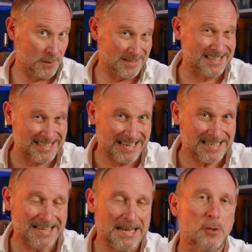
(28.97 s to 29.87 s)
It's a
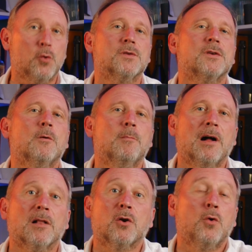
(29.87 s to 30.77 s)
16 nautical
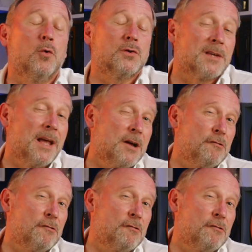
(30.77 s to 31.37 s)
mile course,